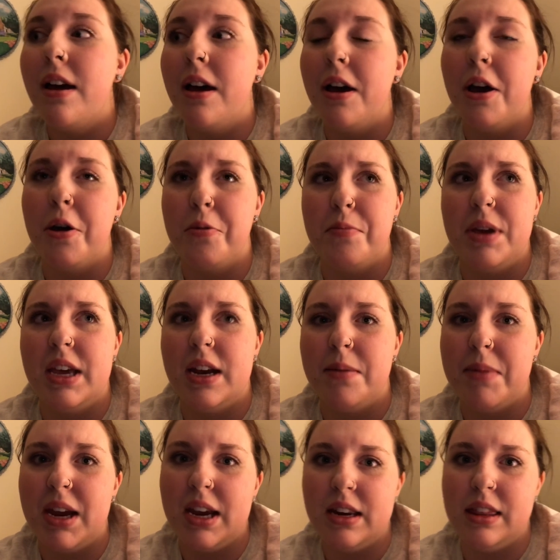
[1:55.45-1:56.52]
And it
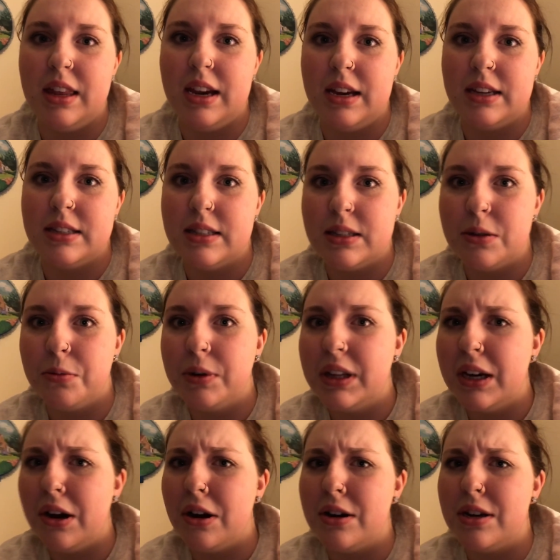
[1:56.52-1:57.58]
made things
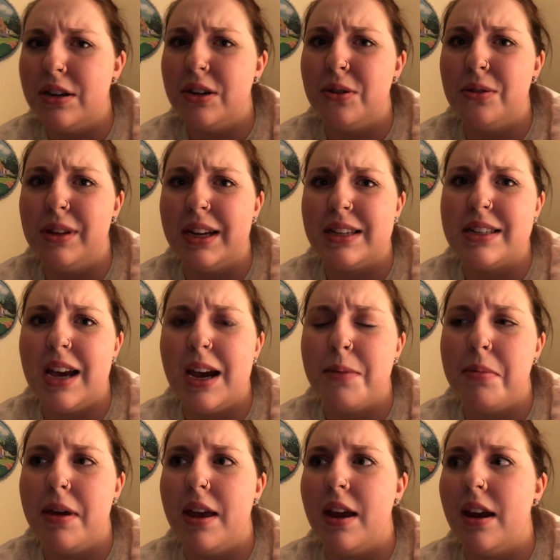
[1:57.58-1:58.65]
really hard to do, like
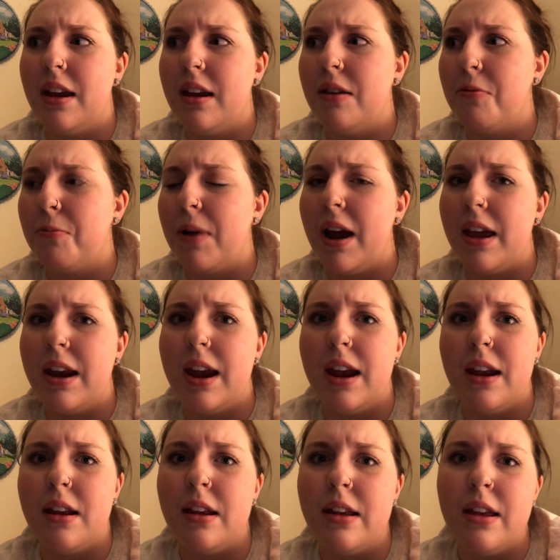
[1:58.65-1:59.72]
typing,
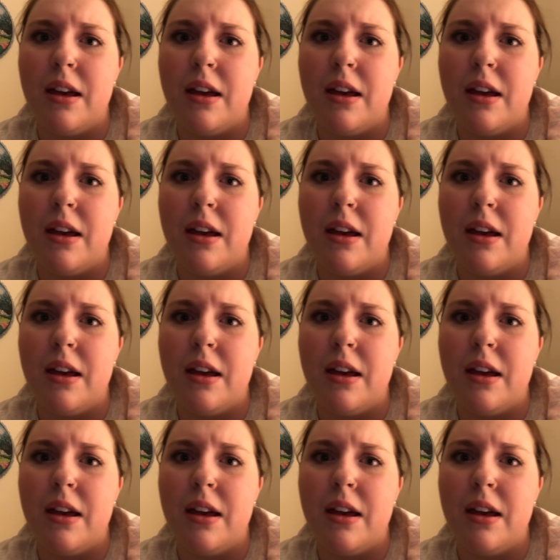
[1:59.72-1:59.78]
writing.